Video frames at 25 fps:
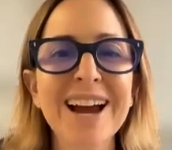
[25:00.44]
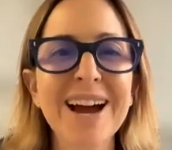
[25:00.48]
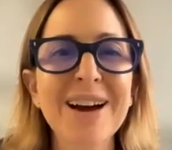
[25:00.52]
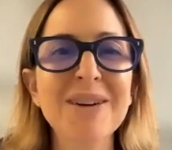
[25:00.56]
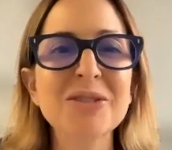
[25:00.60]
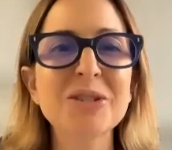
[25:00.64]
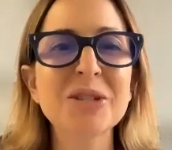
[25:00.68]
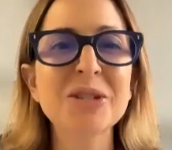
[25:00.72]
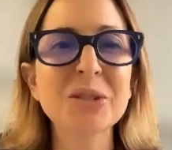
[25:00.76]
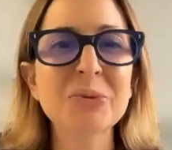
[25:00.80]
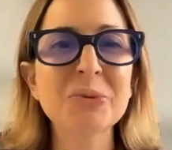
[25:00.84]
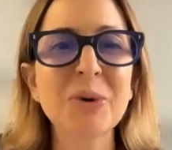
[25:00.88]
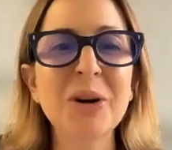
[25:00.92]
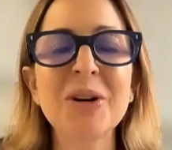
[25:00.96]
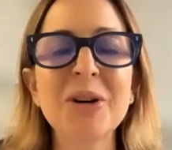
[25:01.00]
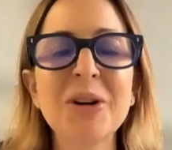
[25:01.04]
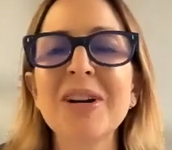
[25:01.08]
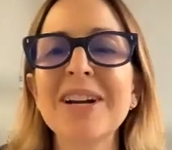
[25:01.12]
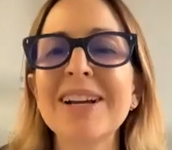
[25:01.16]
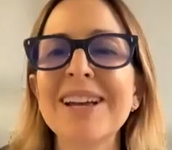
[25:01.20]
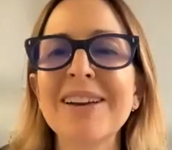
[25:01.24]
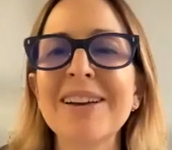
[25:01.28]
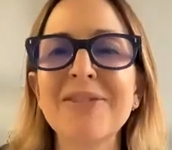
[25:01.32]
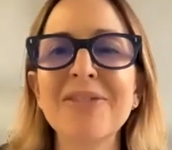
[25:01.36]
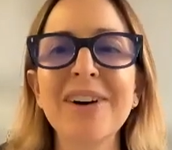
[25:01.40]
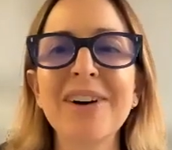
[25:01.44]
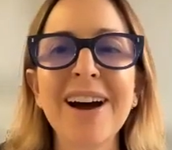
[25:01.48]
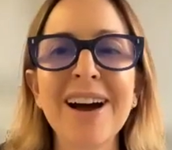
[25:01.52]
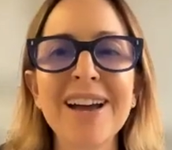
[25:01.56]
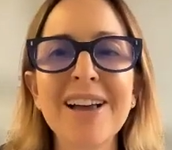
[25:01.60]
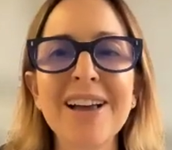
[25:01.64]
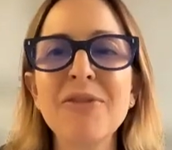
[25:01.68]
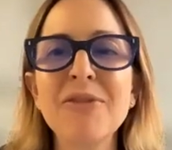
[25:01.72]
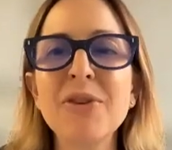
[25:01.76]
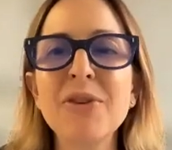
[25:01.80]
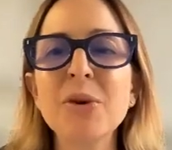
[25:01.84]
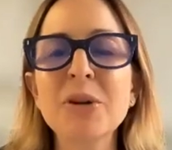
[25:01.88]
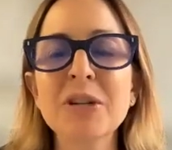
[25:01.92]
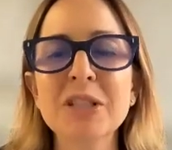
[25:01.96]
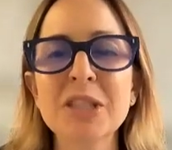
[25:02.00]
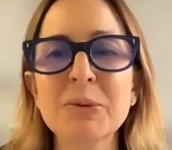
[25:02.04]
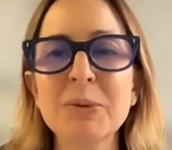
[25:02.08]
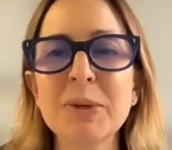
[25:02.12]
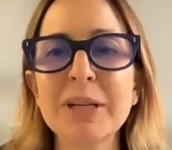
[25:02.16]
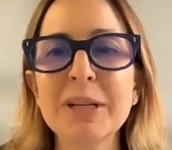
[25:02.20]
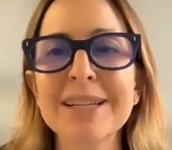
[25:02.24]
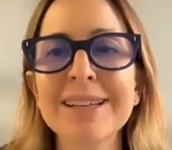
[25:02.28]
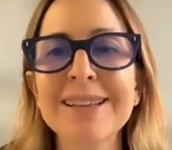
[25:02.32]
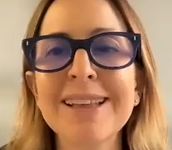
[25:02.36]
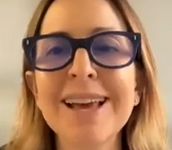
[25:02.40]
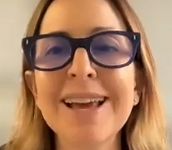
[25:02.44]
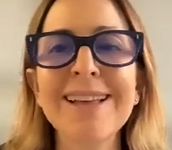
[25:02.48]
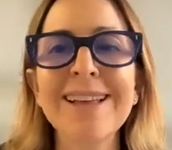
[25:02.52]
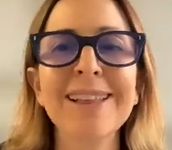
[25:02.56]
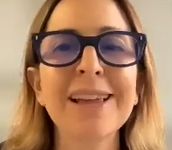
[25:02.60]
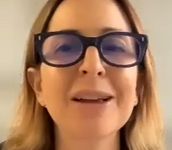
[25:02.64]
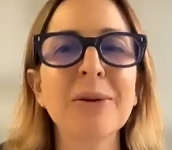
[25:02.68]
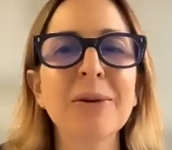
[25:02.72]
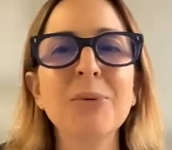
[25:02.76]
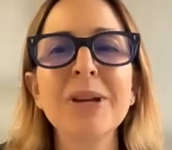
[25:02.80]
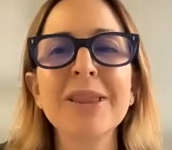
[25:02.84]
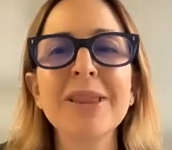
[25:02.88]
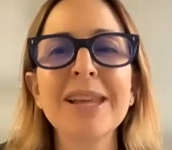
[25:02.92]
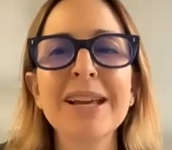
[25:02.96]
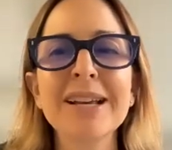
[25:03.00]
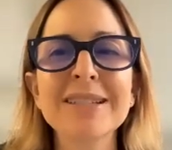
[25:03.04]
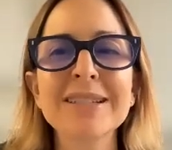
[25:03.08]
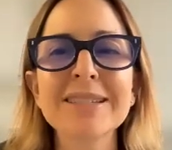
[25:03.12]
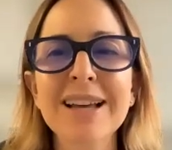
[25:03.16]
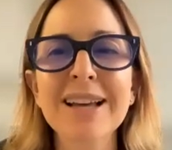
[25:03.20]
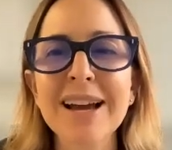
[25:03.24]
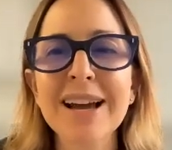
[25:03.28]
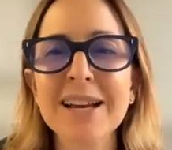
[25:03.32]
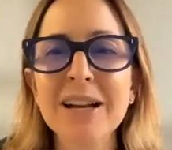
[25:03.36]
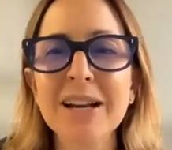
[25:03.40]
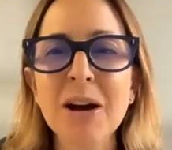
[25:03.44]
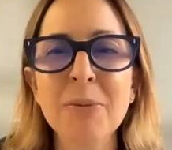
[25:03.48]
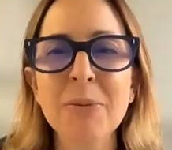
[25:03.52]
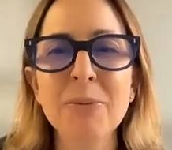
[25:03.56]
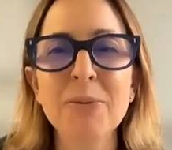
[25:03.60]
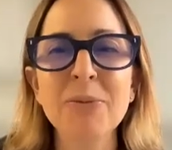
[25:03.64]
just wondering if you could speak to that, like when they sign up,